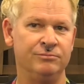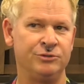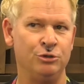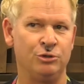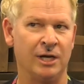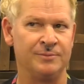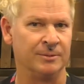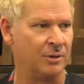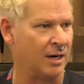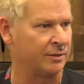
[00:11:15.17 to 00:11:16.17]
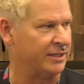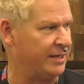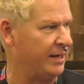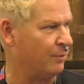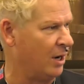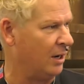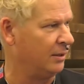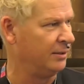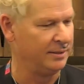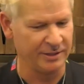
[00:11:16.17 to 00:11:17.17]
2 cups of broccoli a day raw.
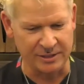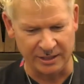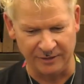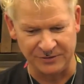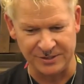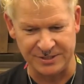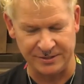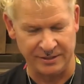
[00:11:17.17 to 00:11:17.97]
Cut off the